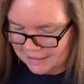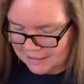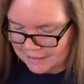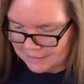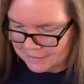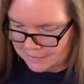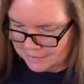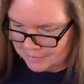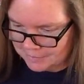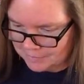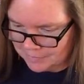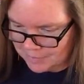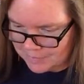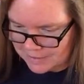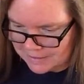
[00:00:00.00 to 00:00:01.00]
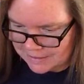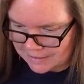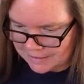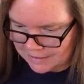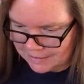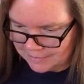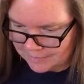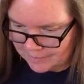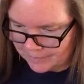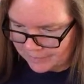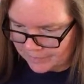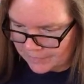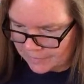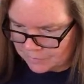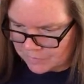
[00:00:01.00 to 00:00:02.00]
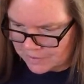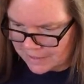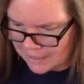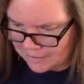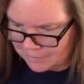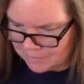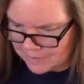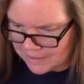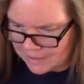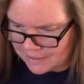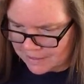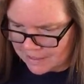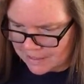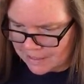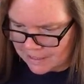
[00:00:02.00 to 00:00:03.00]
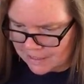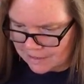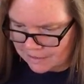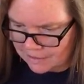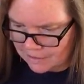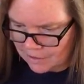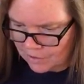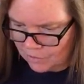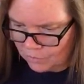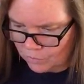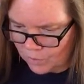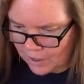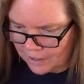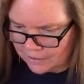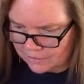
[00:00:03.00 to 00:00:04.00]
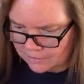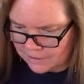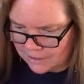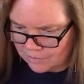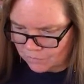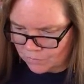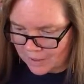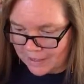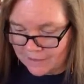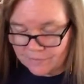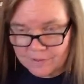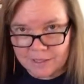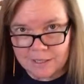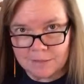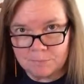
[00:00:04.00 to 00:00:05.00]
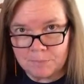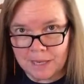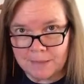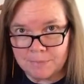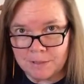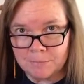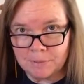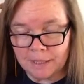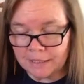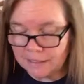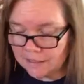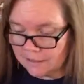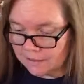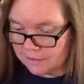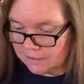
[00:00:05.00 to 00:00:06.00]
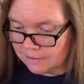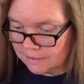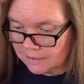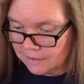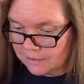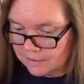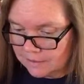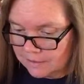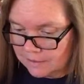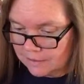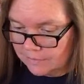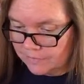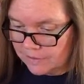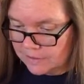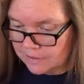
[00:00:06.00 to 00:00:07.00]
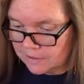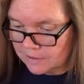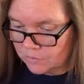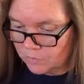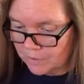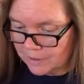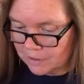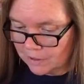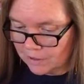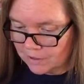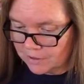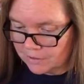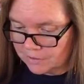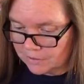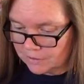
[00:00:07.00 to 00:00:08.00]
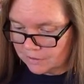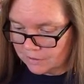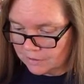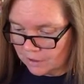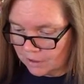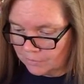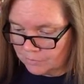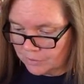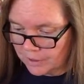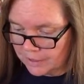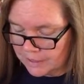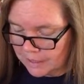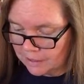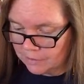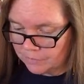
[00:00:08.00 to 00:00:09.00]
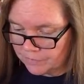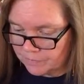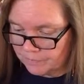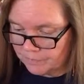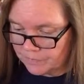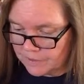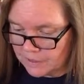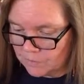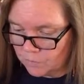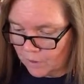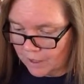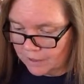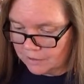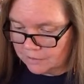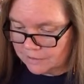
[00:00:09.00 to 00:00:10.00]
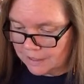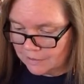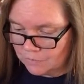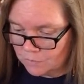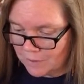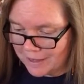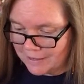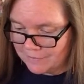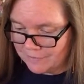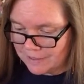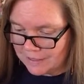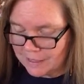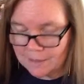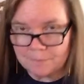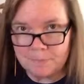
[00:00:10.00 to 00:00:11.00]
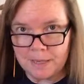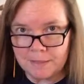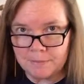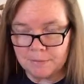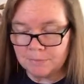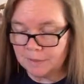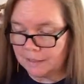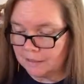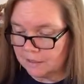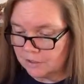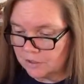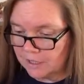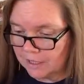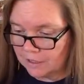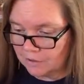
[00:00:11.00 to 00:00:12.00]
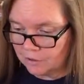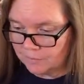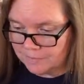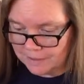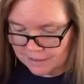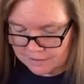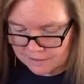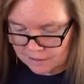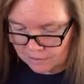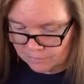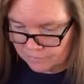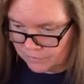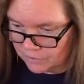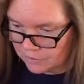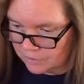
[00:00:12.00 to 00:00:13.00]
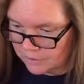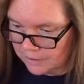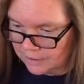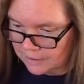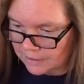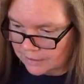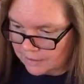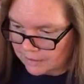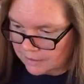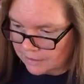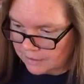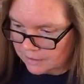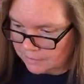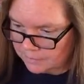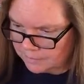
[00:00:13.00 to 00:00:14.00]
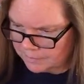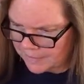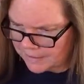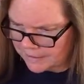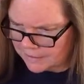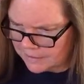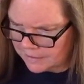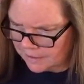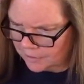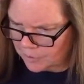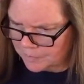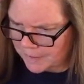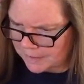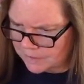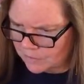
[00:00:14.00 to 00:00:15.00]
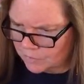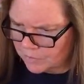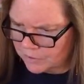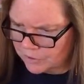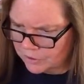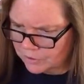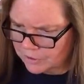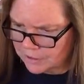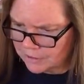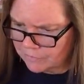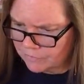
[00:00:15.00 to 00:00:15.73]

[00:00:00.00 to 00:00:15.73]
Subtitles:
Let me see. Would that be the Wild and Wavy Baby Blanket? If it's the Red Heart Ombre, yeah. The Wild and Wavy Baby Blanket, Jan. I hope that's helpful. And I hope that's the one you're looking